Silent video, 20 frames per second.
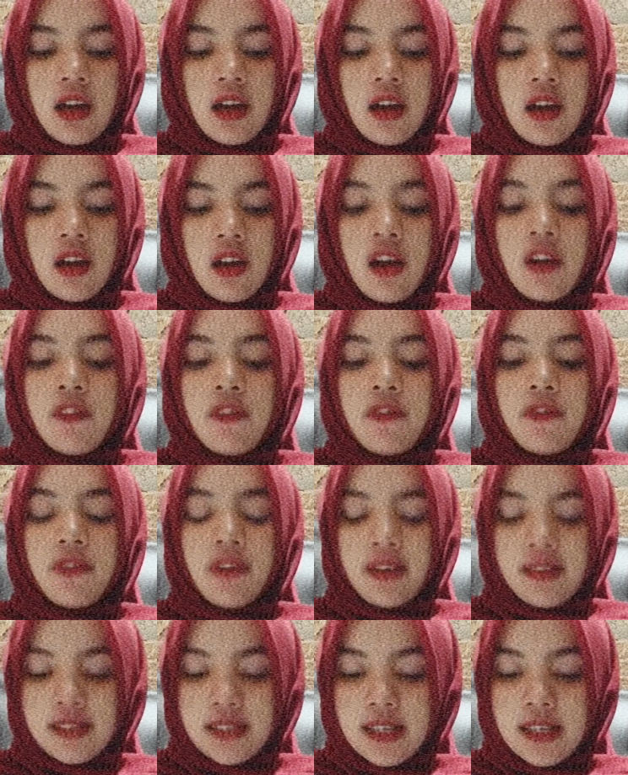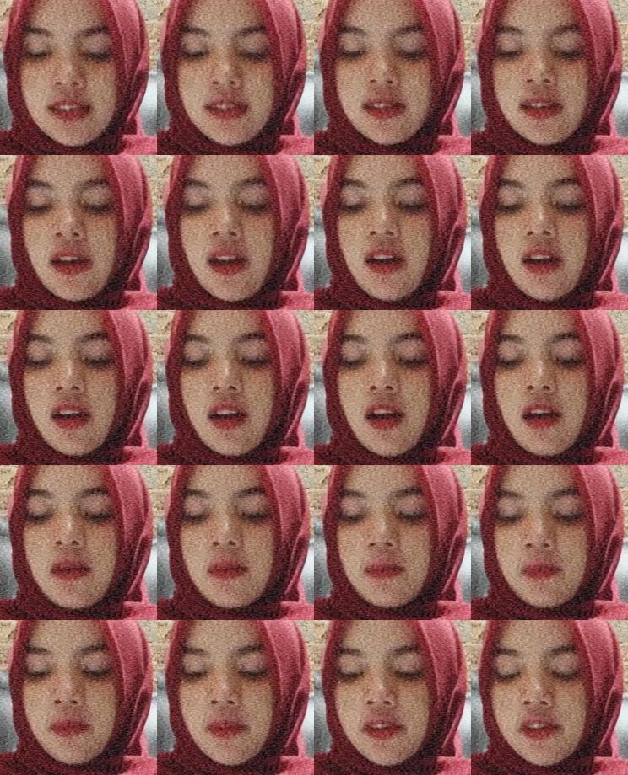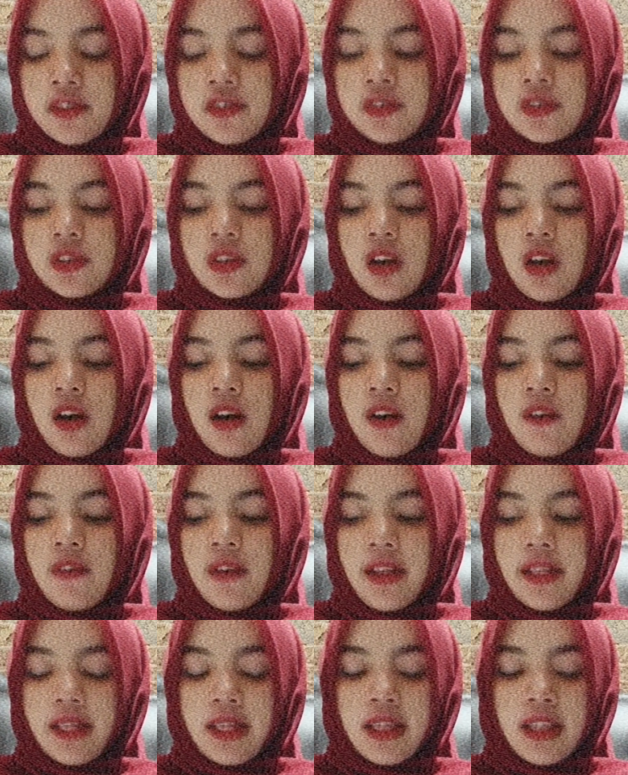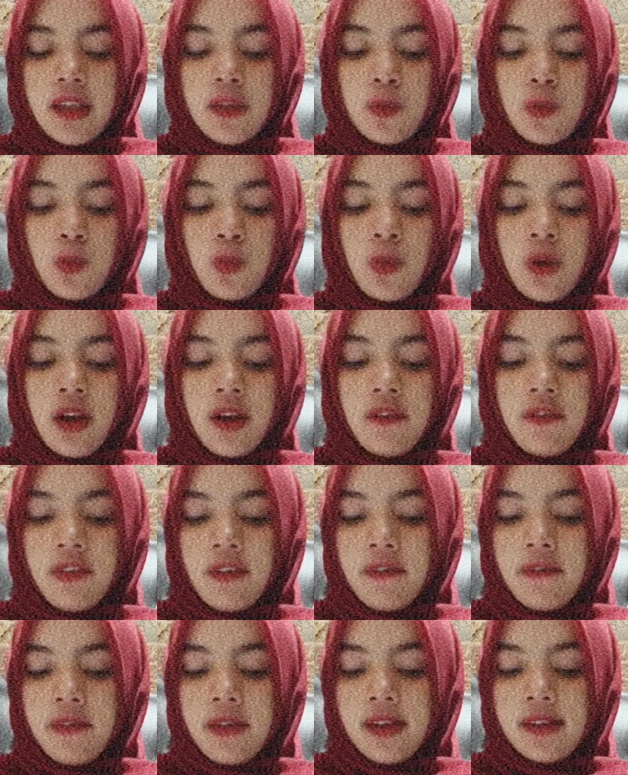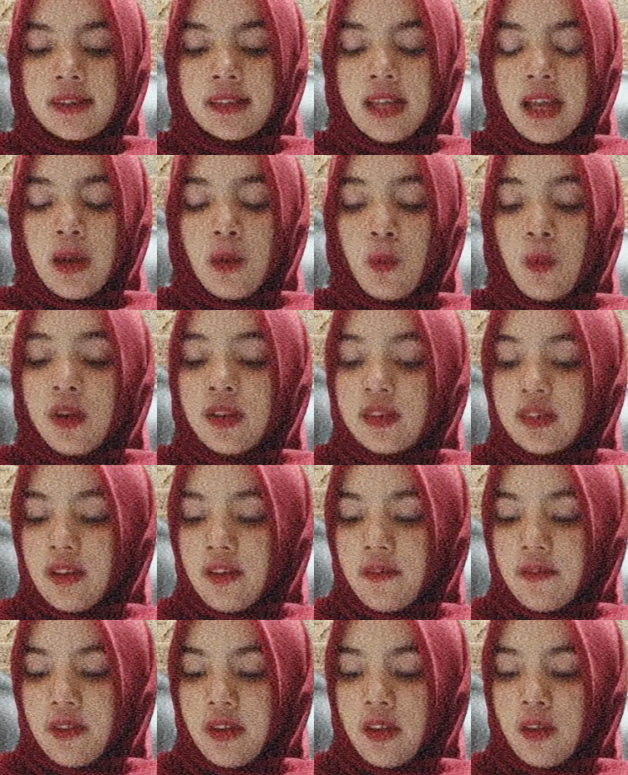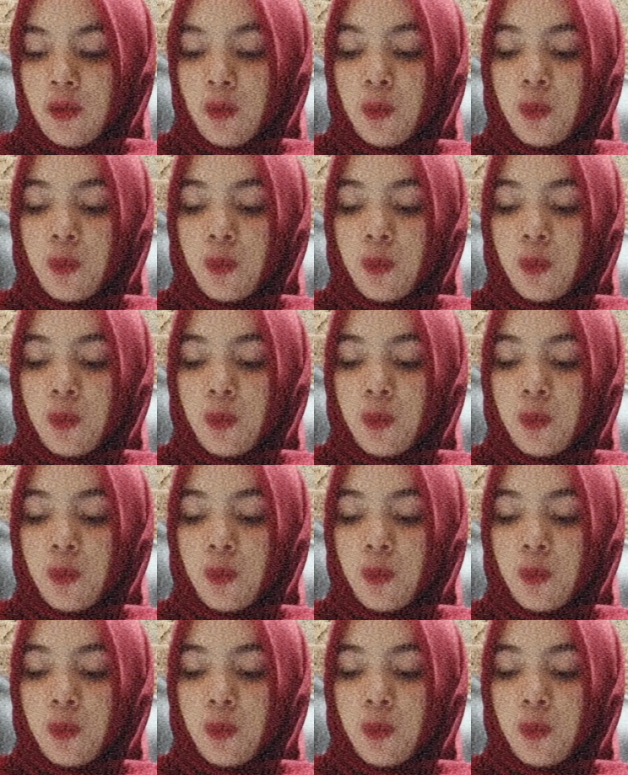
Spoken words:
Confixes are composed of at least one prefix and one suffix,